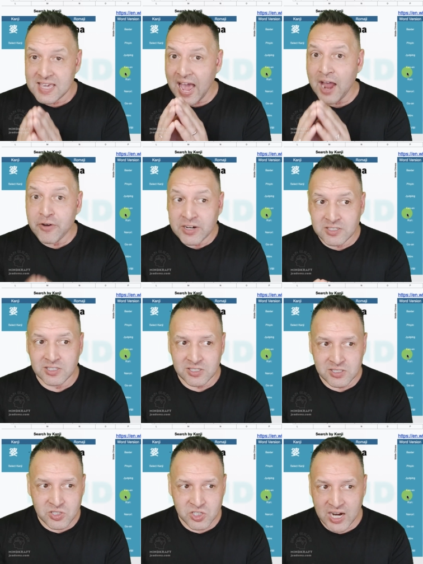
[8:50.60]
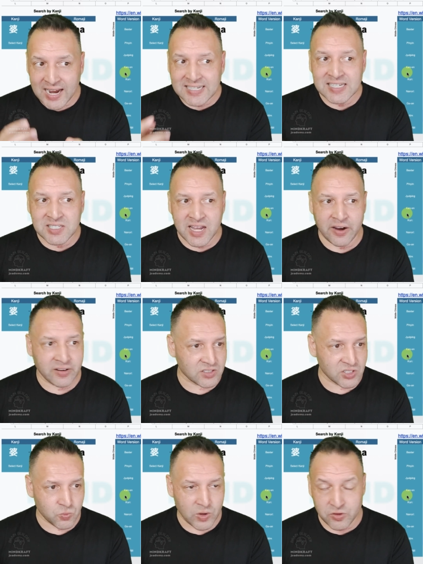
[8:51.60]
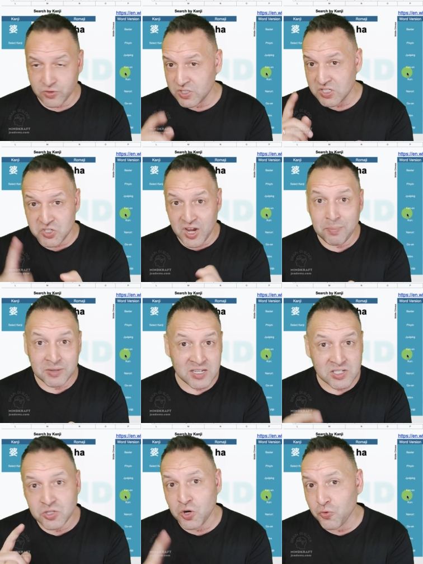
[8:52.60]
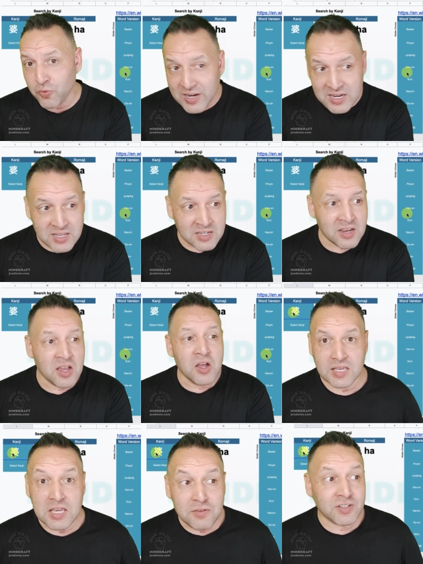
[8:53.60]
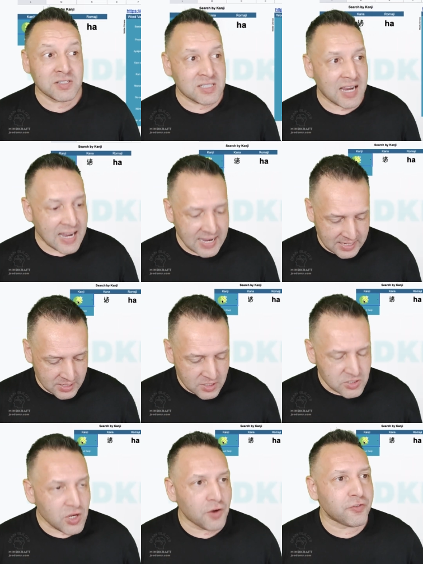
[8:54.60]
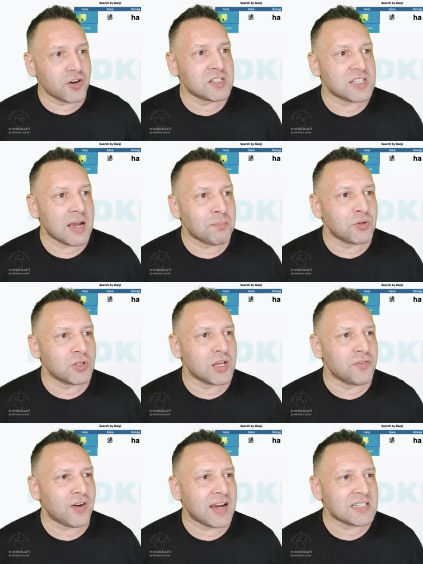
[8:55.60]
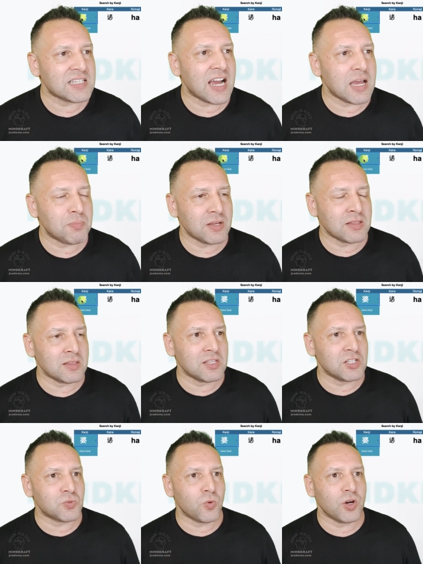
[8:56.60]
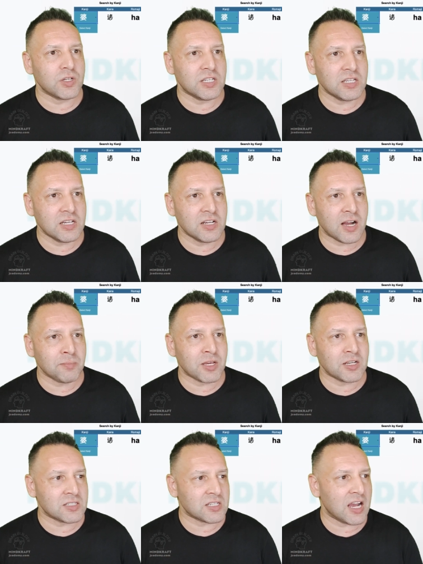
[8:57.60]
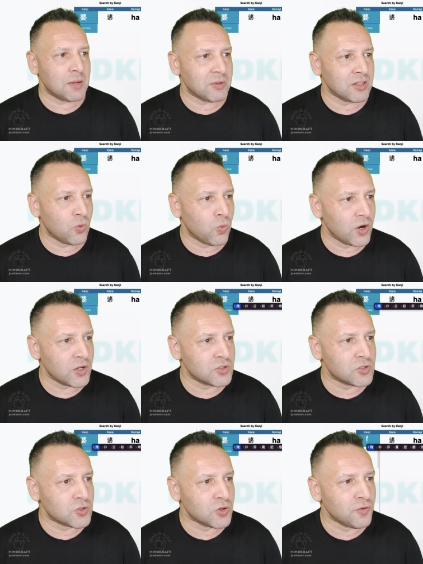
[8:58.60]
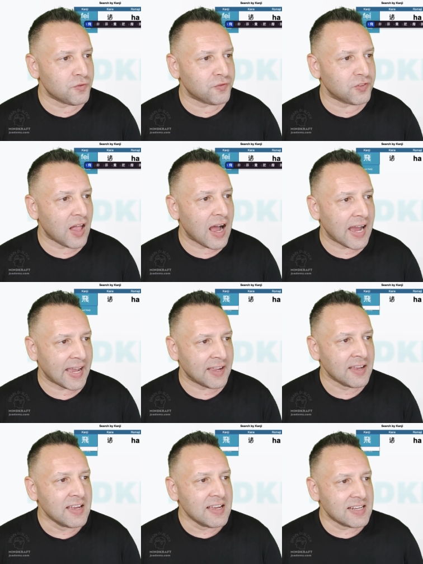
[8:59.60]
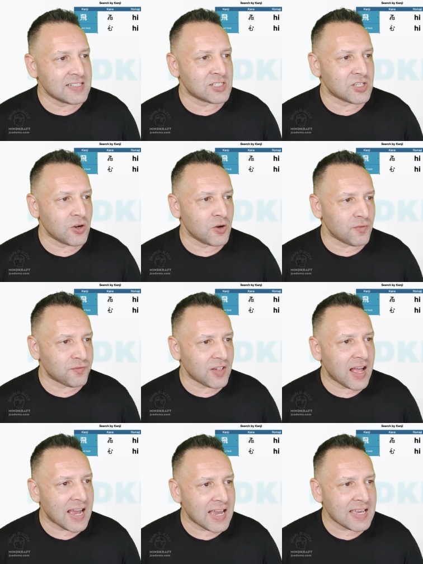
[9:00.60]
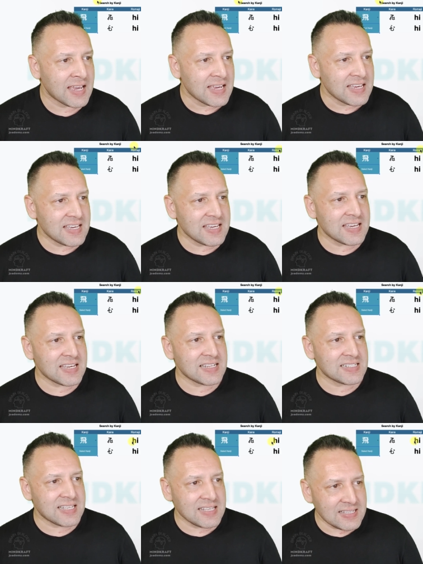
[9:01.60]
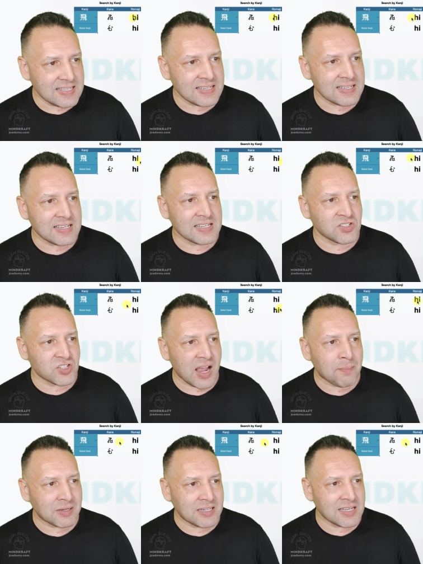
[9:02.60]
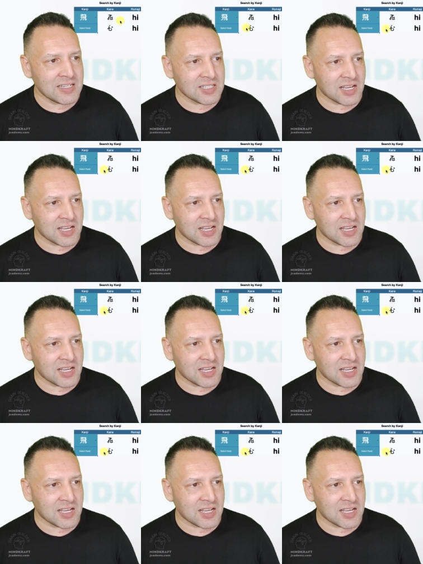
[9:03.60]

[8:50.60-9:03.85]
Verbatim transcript: characters, Chinese characters, whether it's in Japanese, Korean, even Thai. So, for example, if I type in this word here, I'm going to type in the word to fly. And so, fly here is he in Japanese,